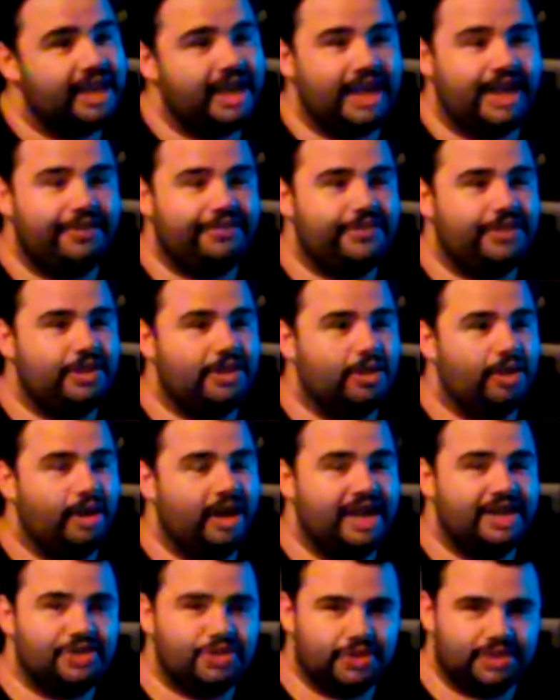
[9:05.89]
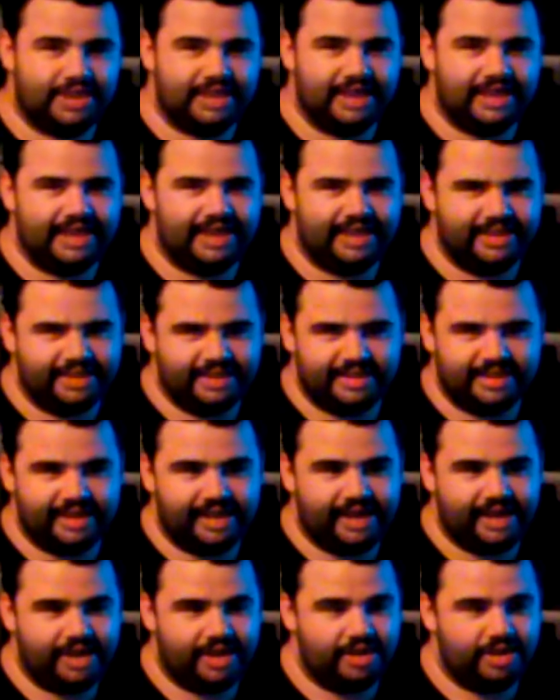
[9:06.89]
If you're interested in
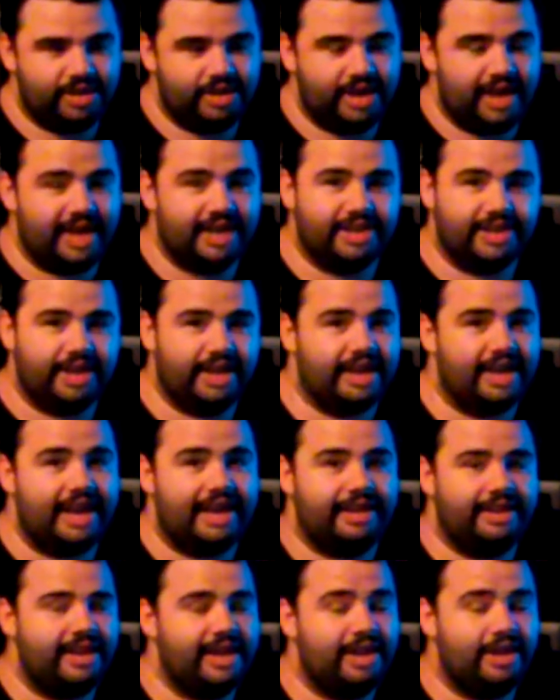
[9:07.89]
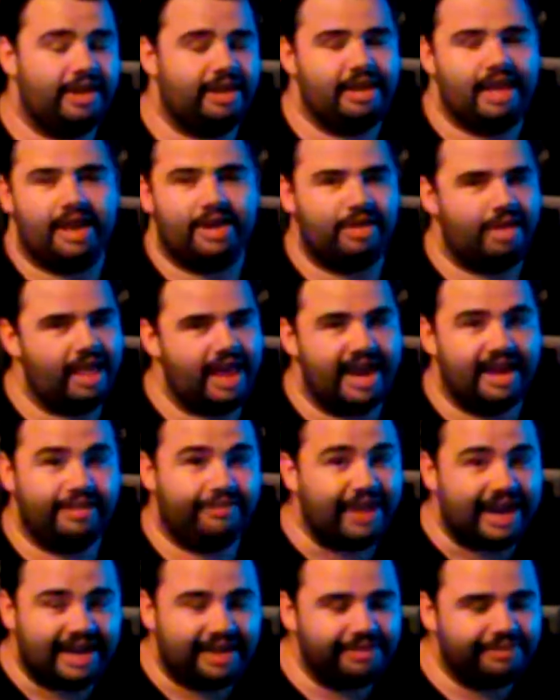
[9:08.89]
seeing
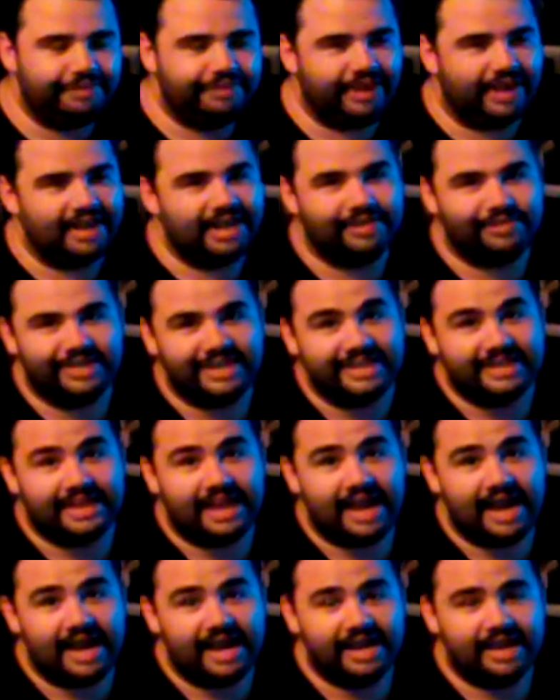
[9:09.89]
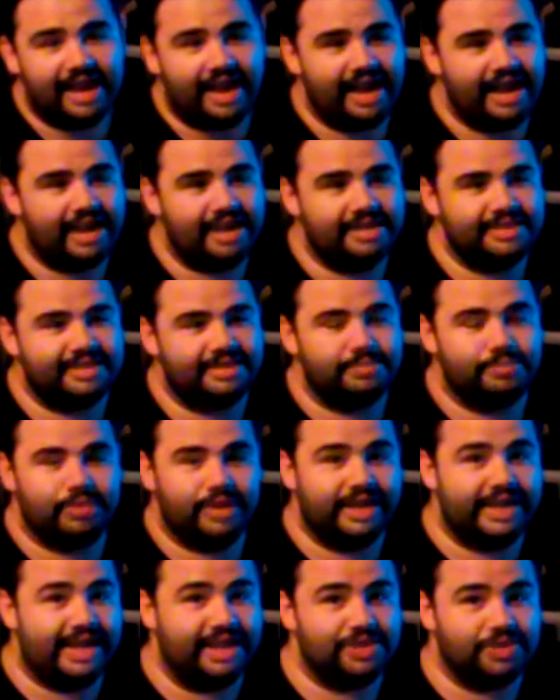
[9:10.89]
innovative level design and some
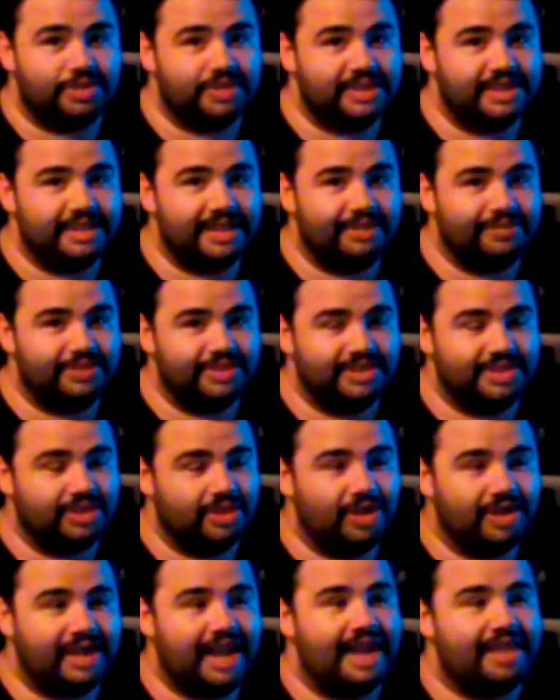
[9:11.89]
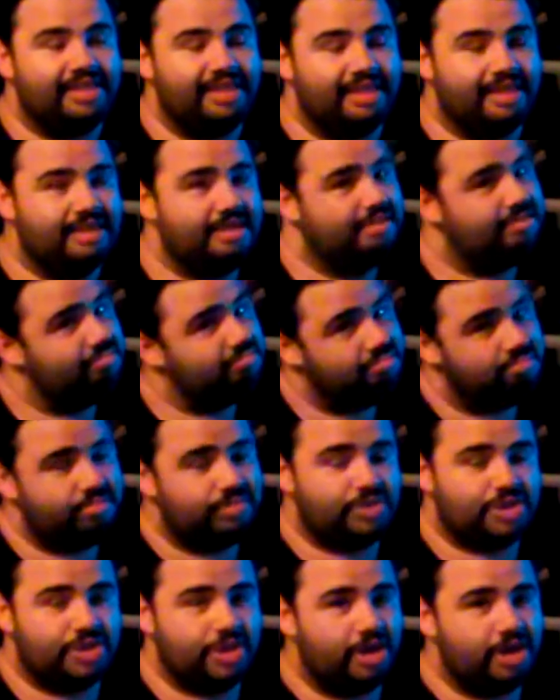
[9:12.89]
pretty interesting levels to look at,
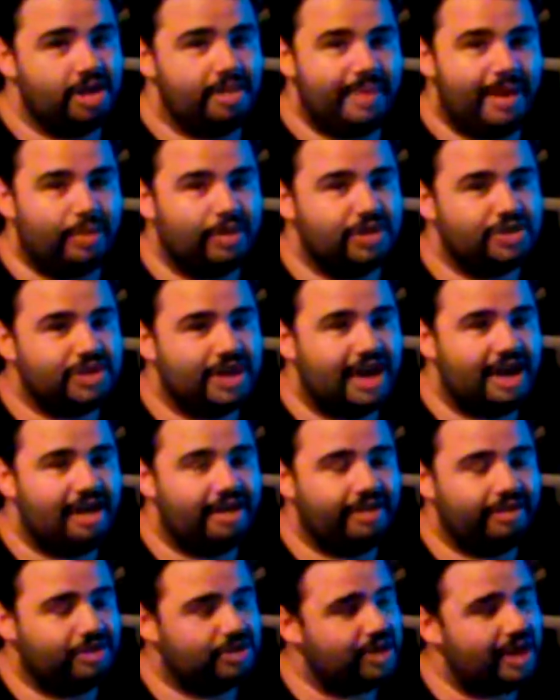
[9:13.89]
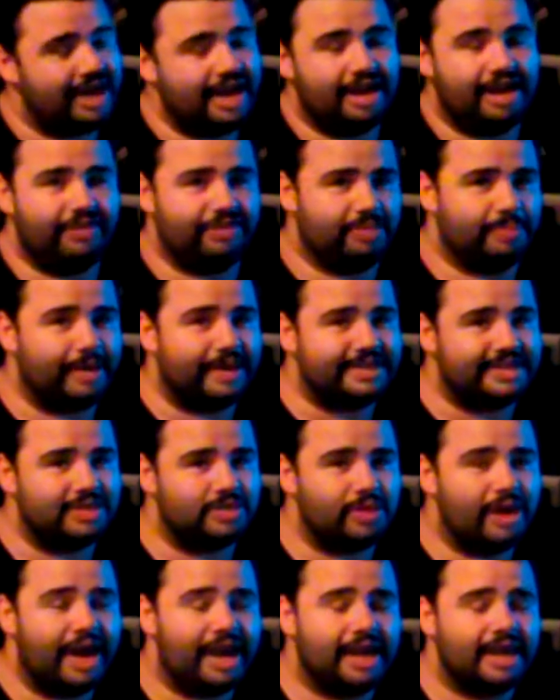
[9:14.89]
sure, you might want to try it out if the price
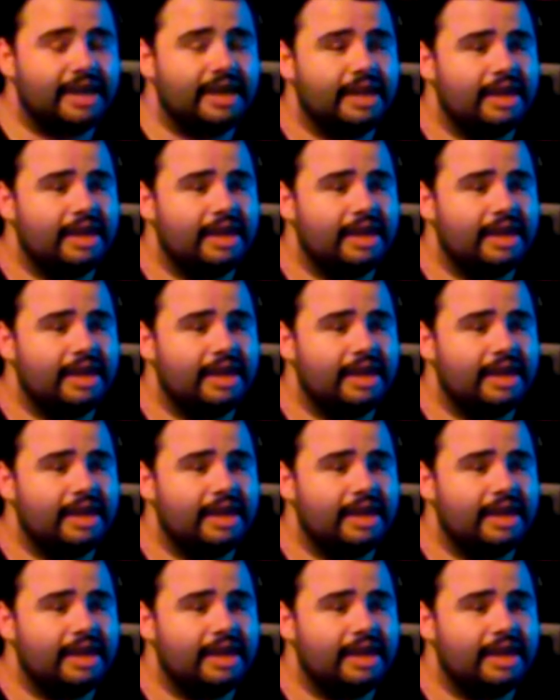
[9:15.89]
is right.